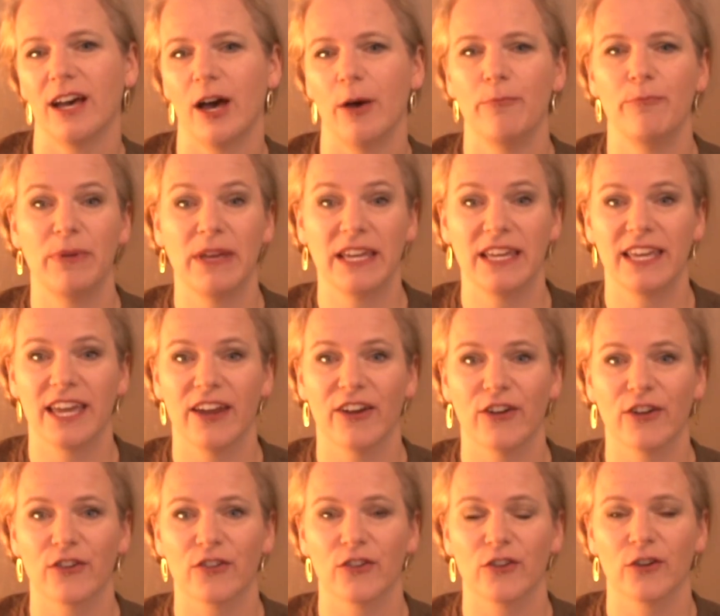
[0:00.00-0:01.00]
a big
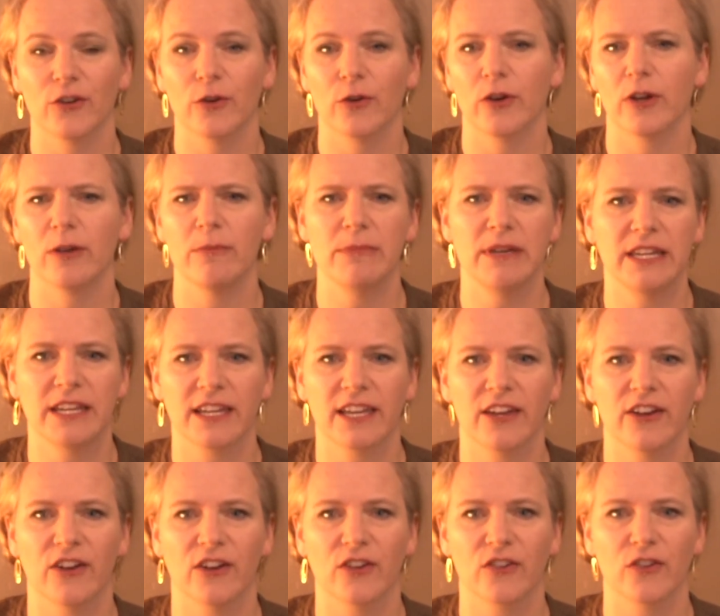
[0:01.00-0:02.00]
character or comedic
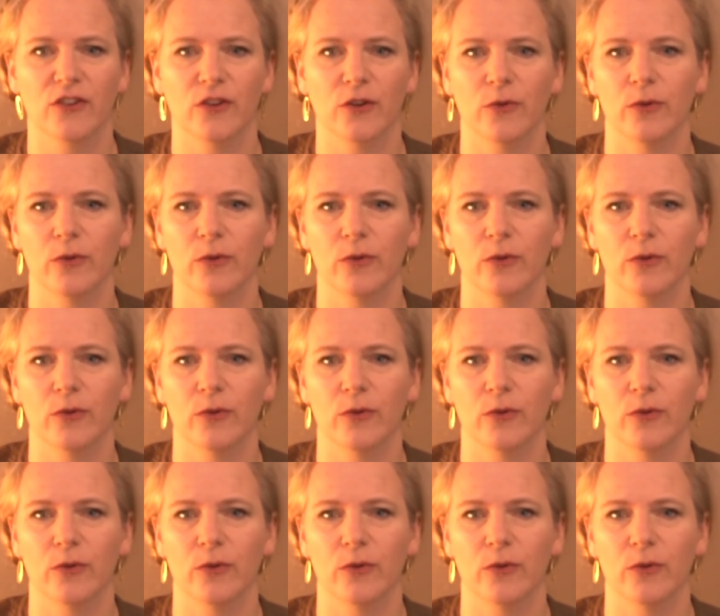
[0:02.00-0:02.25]
character